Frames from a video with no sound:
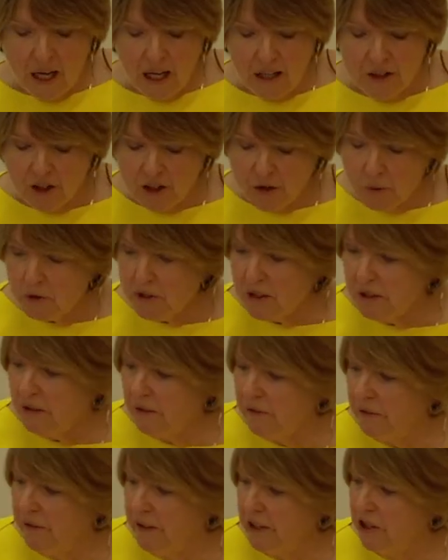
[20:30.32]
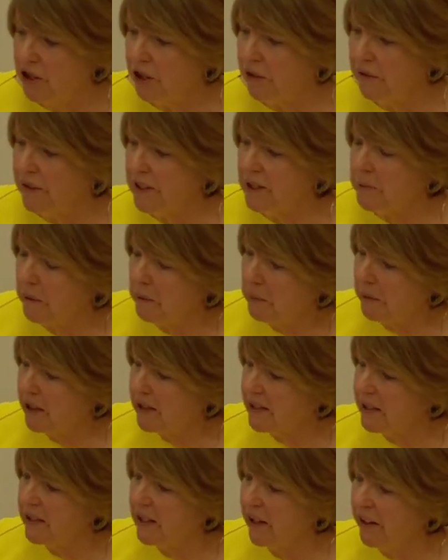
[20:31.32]
I just want to finish off this bit,
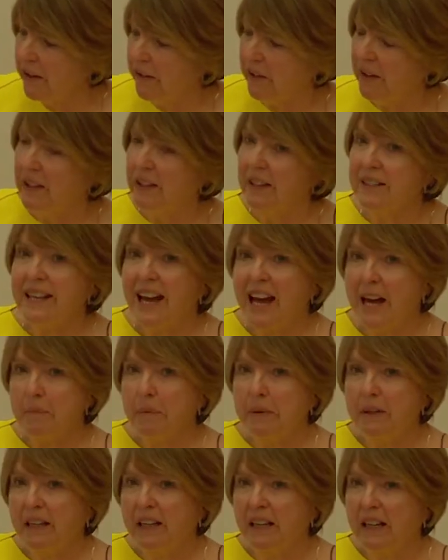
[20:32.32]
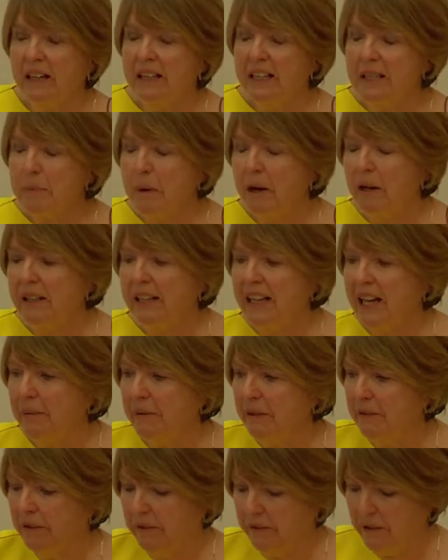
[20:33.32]
because another thing that's happening, and it's partly
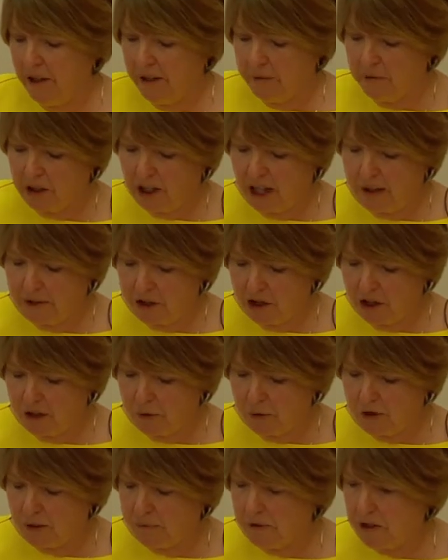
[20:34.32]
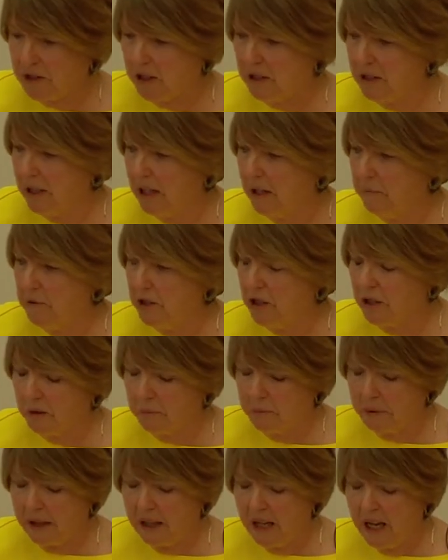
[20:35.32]
happening for climate change, which I'm just going to come to,
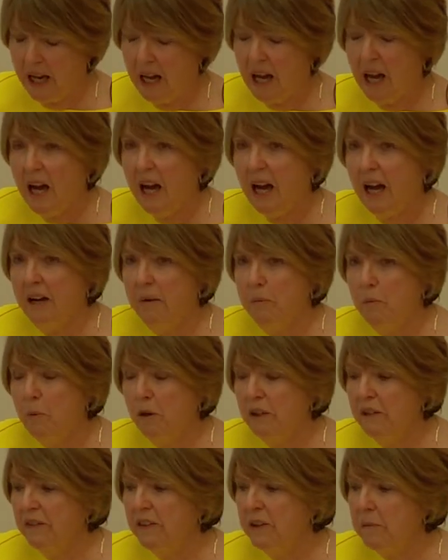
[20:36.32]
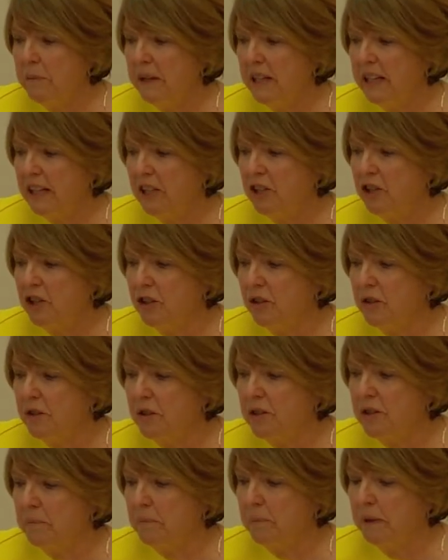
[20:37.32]
but one of the big
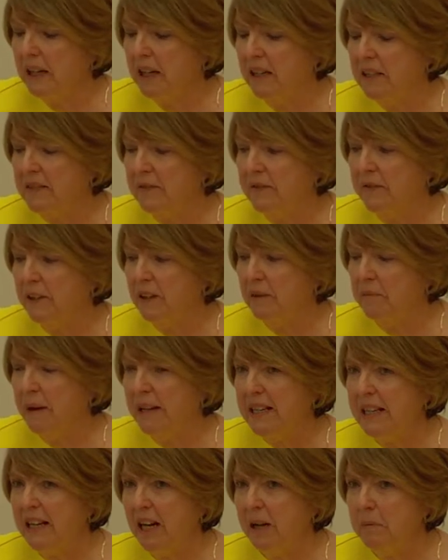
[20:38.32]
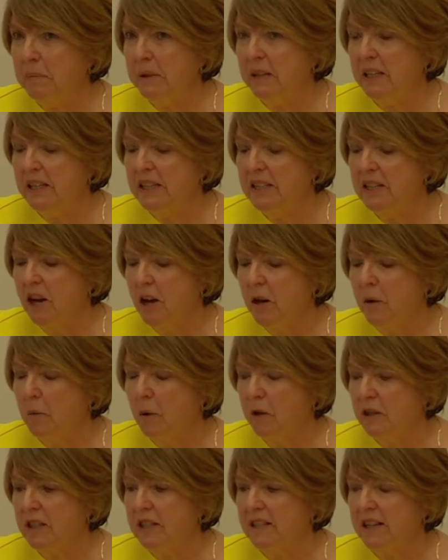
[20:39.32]
issues, because many companies know
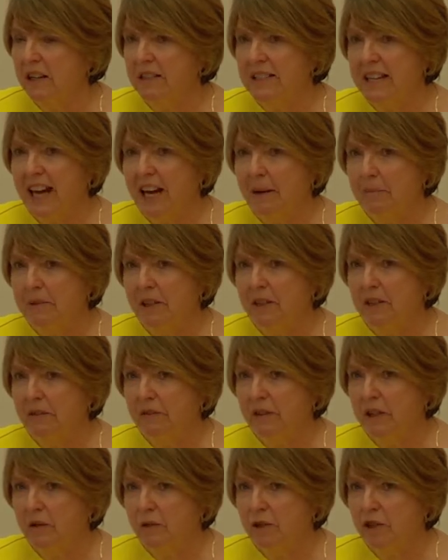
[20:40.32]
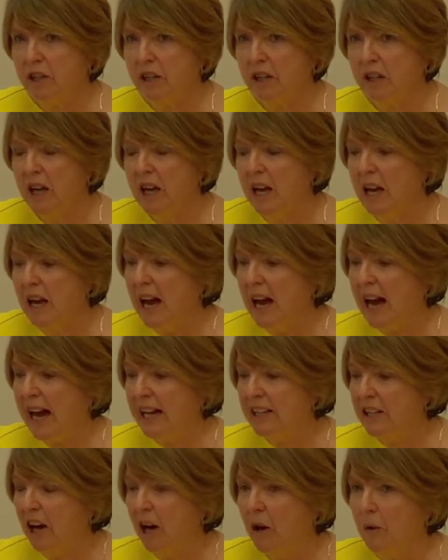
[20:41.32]
what is going to happen in the future
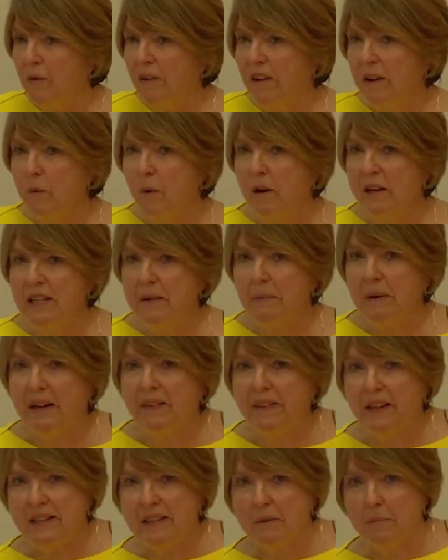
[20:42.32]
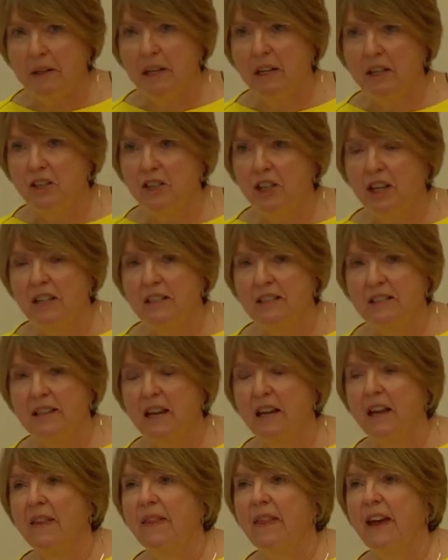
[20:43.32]
and are very worried about their supply chains,
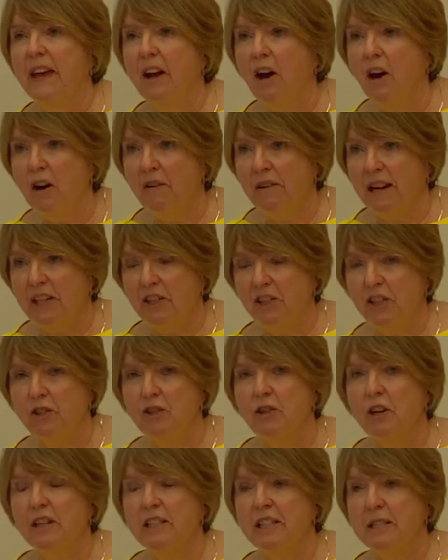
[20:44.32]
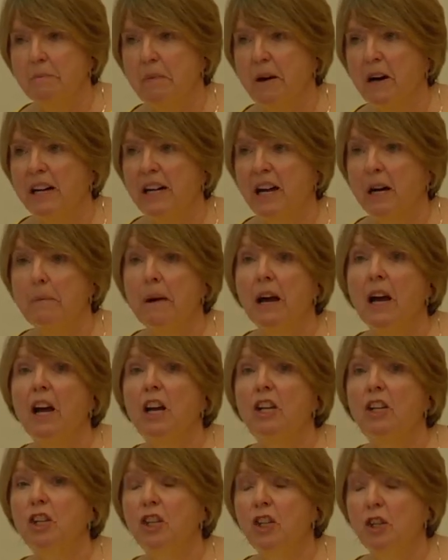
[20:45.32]
they are actually trying to buy up
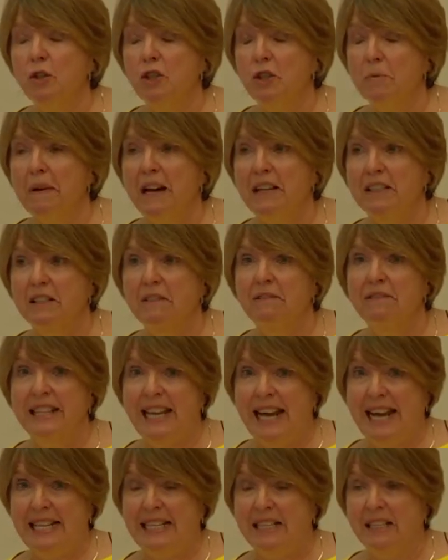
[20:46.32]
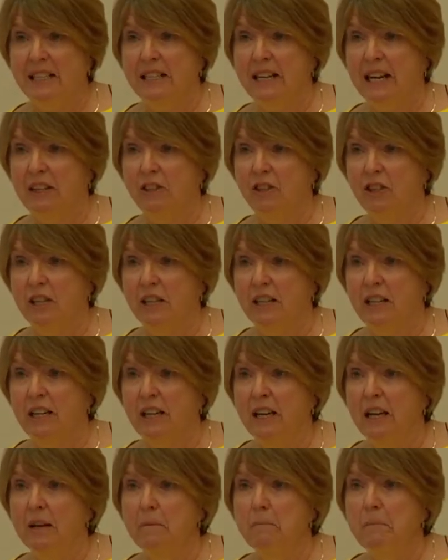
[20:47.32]
a huge amount of land, actually,
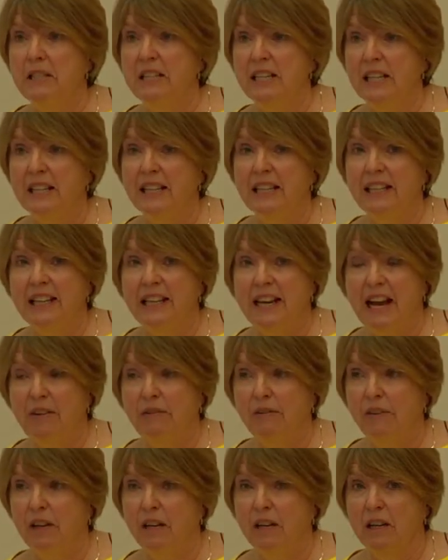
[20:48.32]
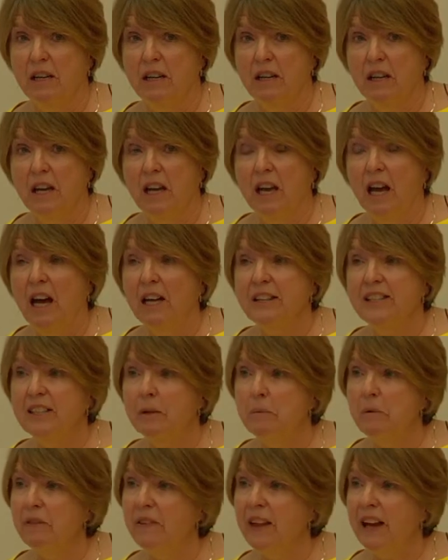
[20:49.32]
particularly in Africa.
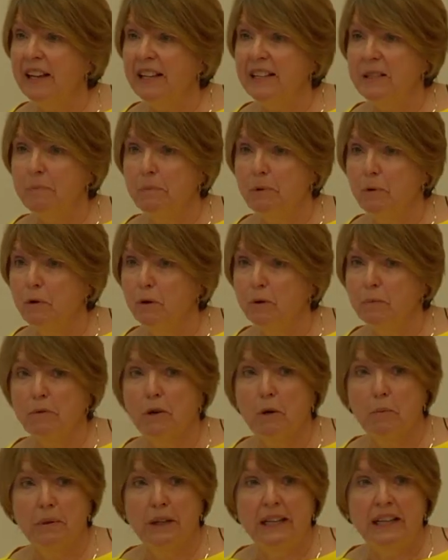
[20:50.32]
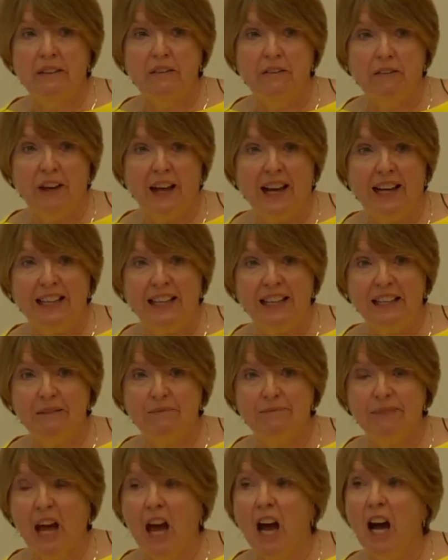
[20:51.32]
Some of that is bought properly and fairly.
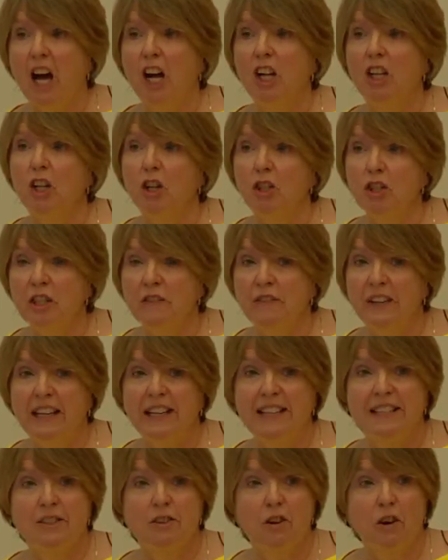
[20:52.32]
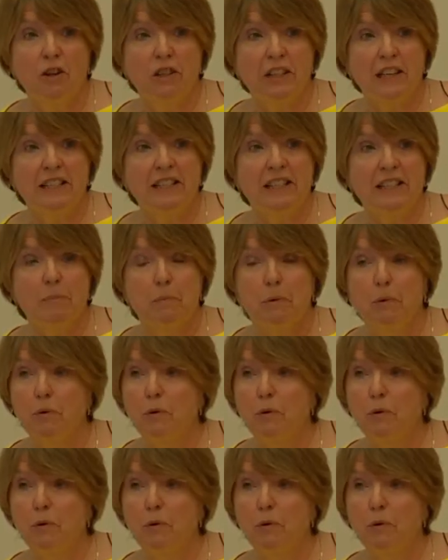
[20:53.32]
A lot of it is not. It's